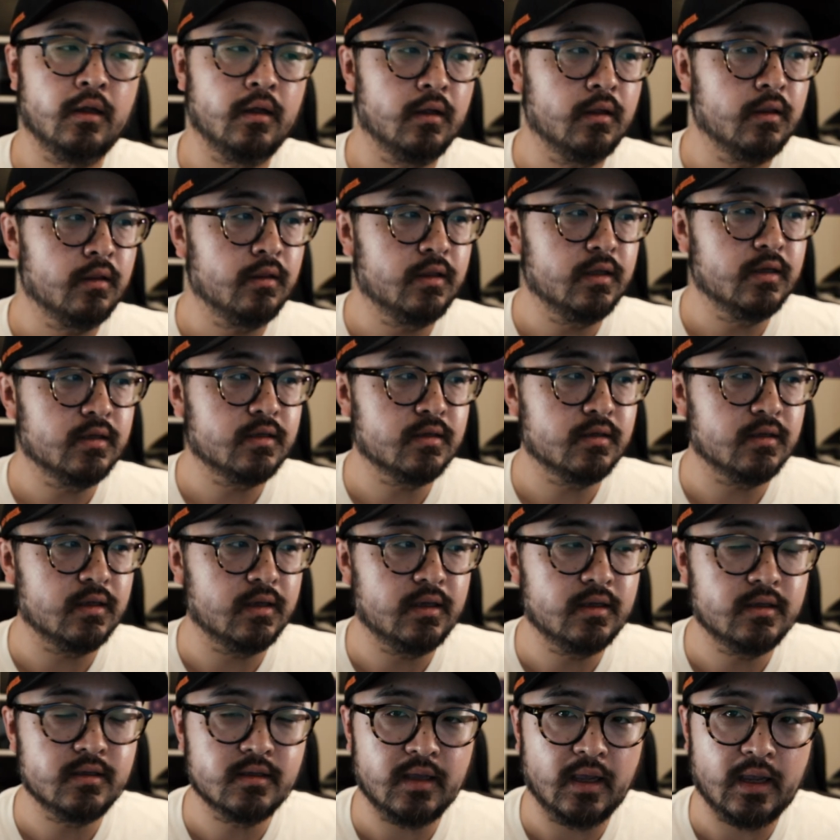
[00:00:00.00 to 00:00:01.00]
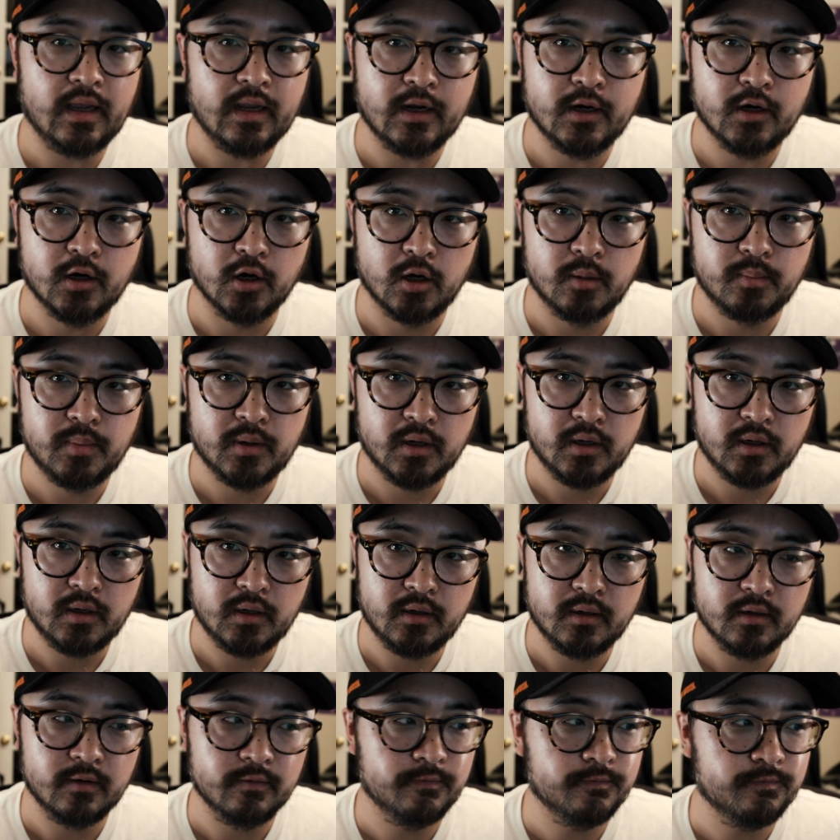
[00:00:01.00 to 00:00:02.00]
This is a
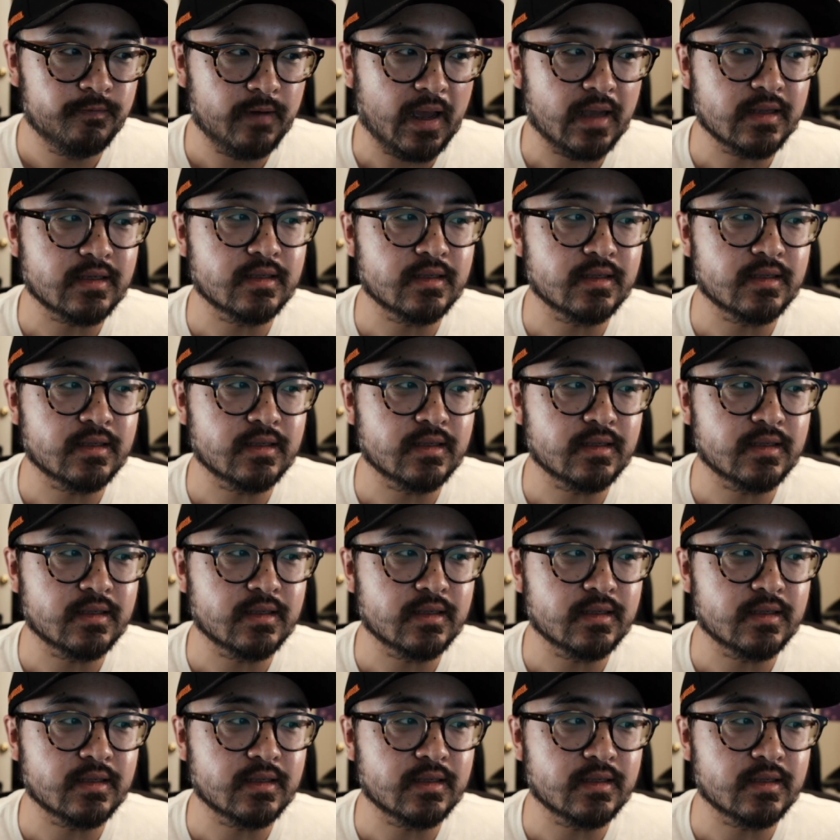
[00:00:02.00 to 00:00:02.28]
Gerber fast